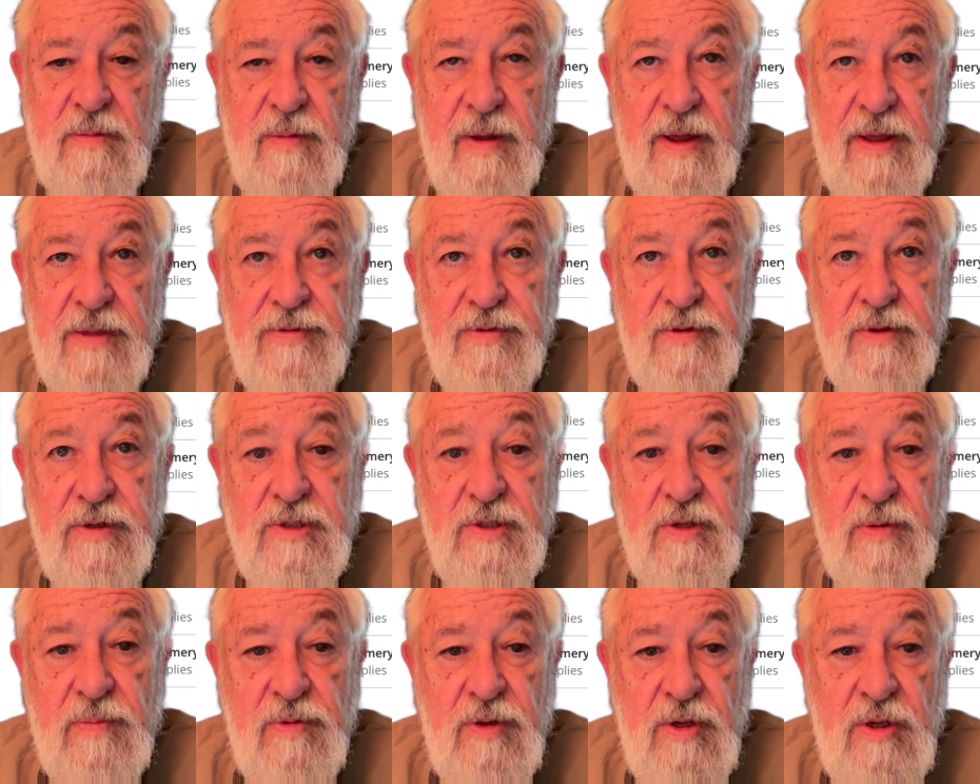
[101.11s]

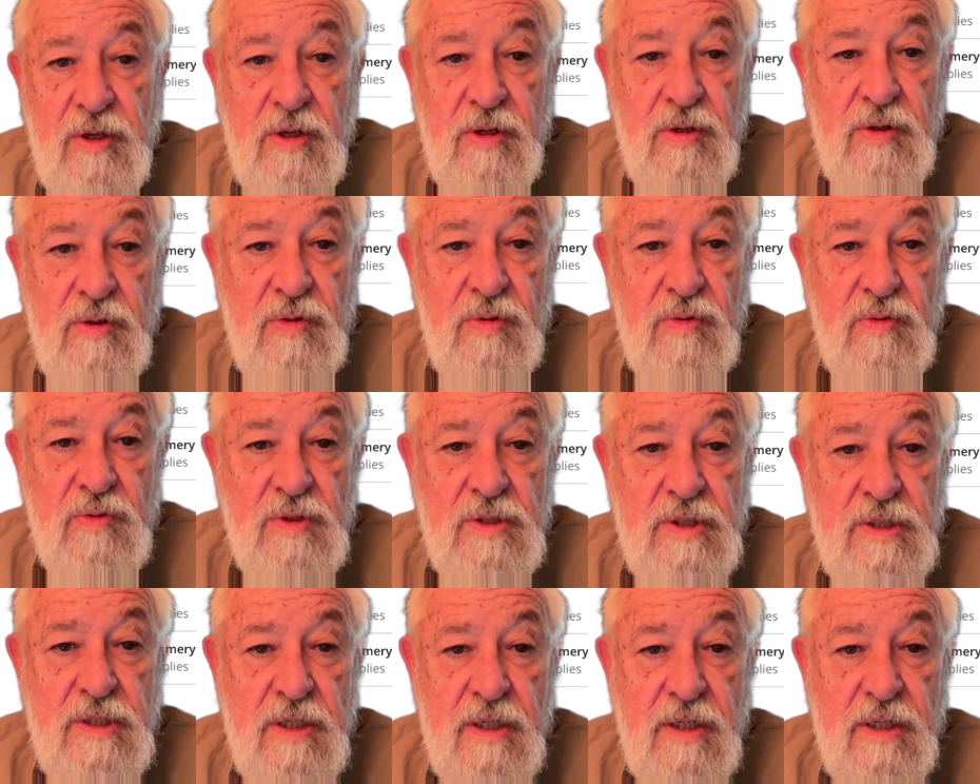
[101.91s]
methods will be
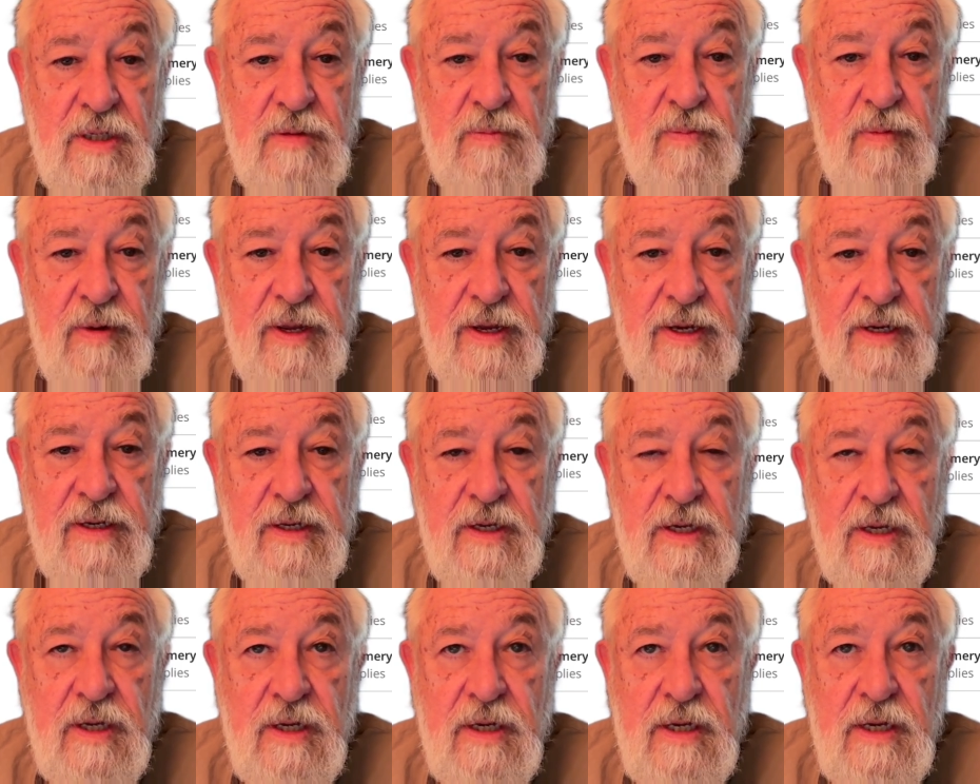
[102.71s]
used to explain
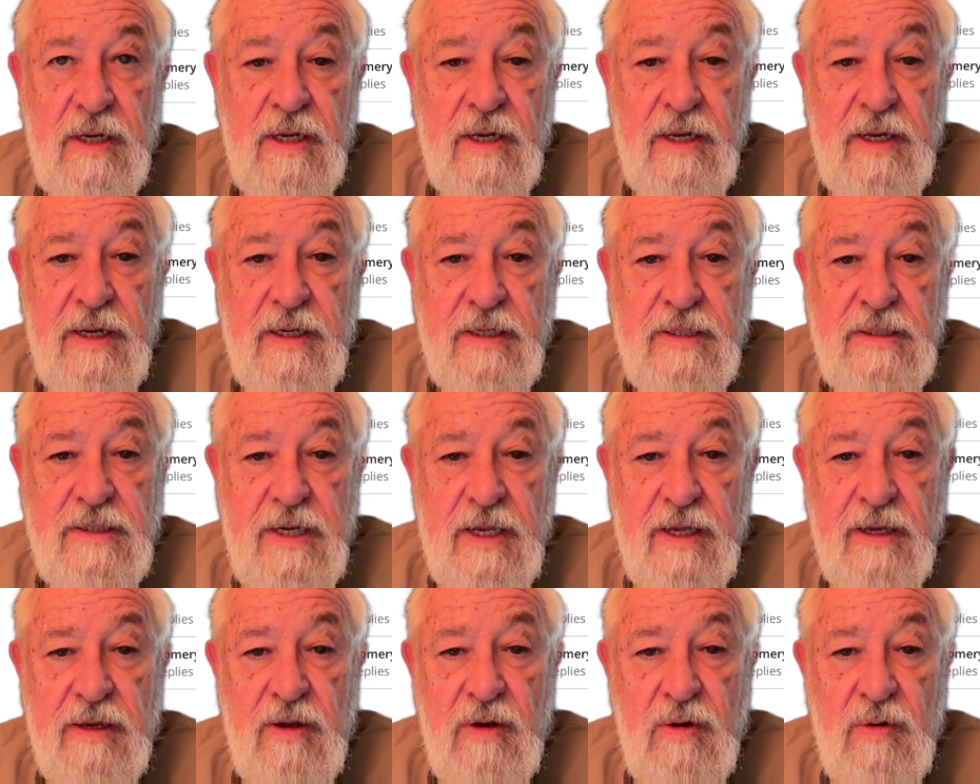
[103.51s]
the
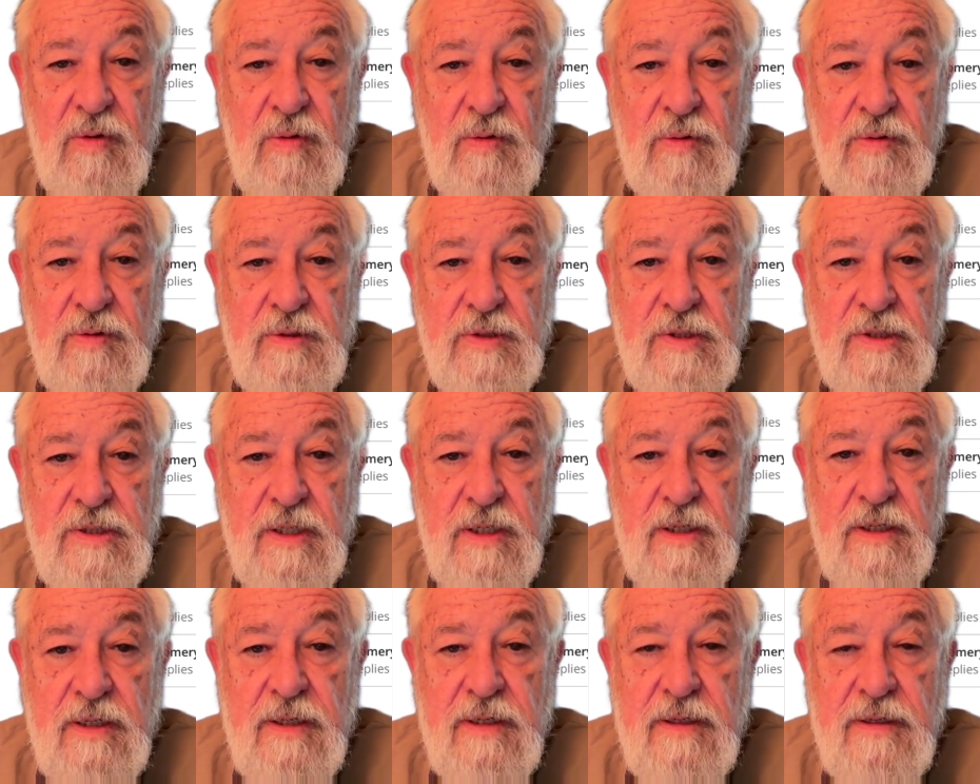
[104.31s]

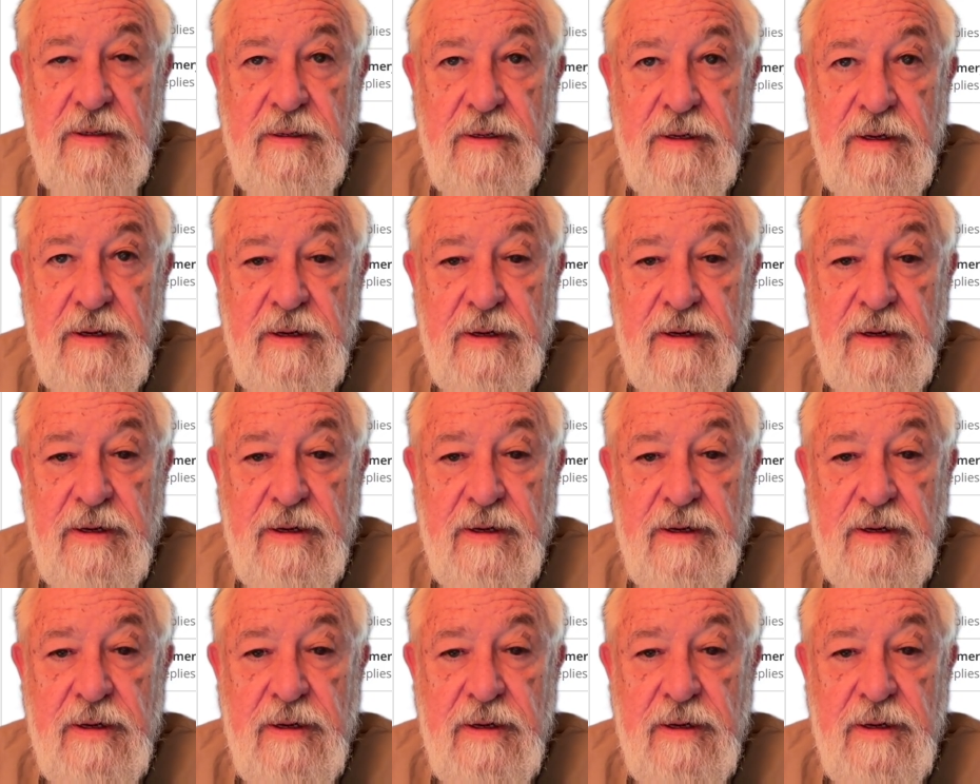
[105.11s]
stakeholders'